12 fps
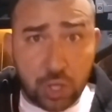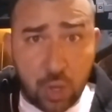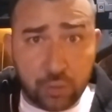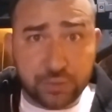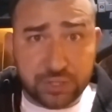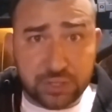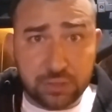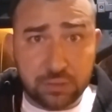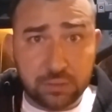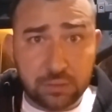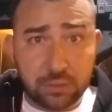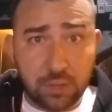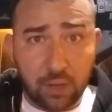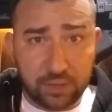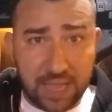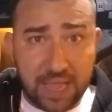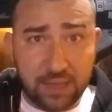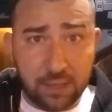loans,
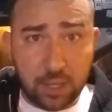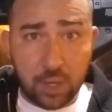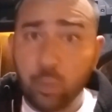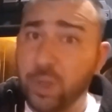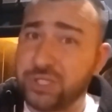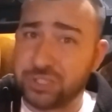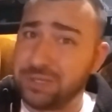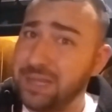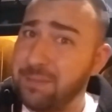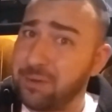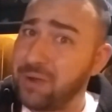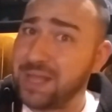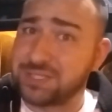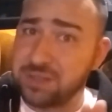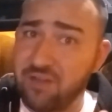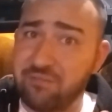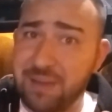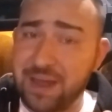okay, which the Democrats
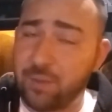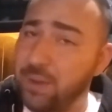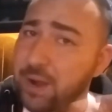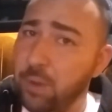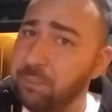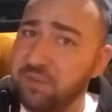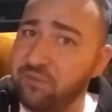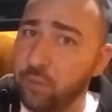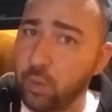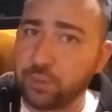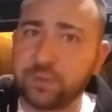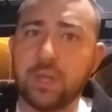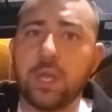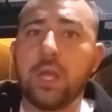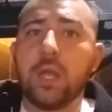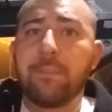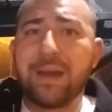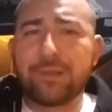love, by the way, don't be fooled.
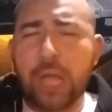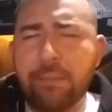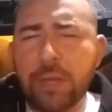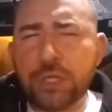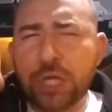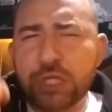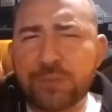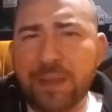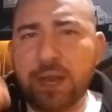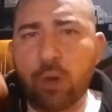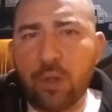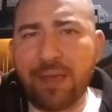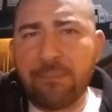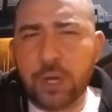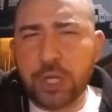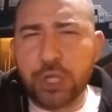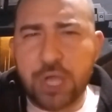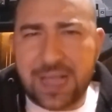By the time you're done spending all that
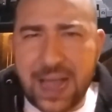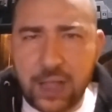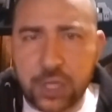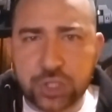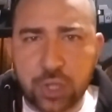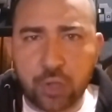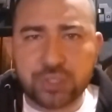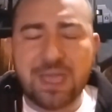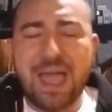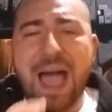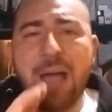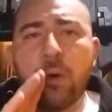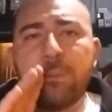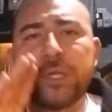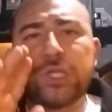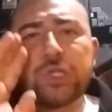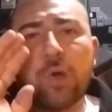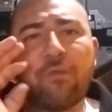money on your college loans, I will be
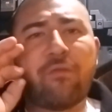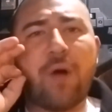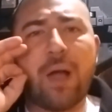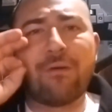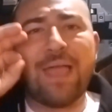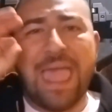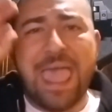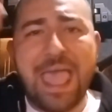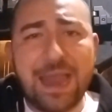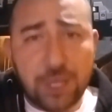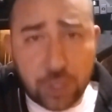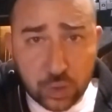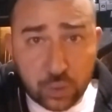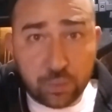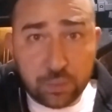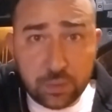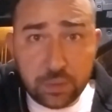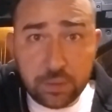so far ahead of you
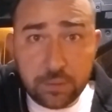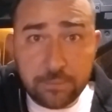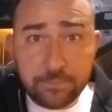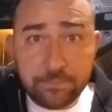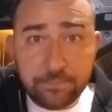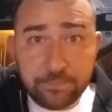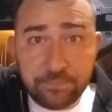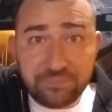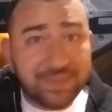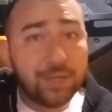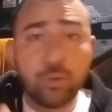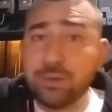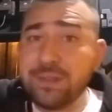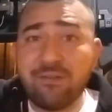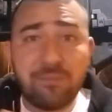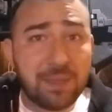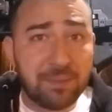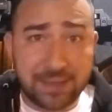that you will
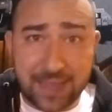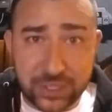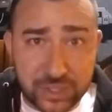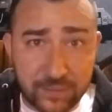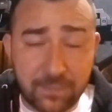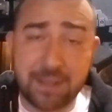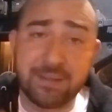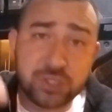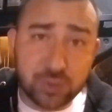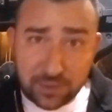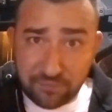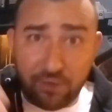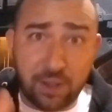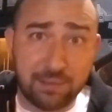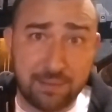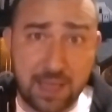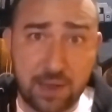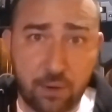never be able to catch up to me unless you hit the
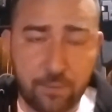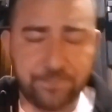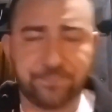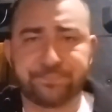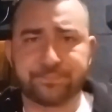fucking lotto.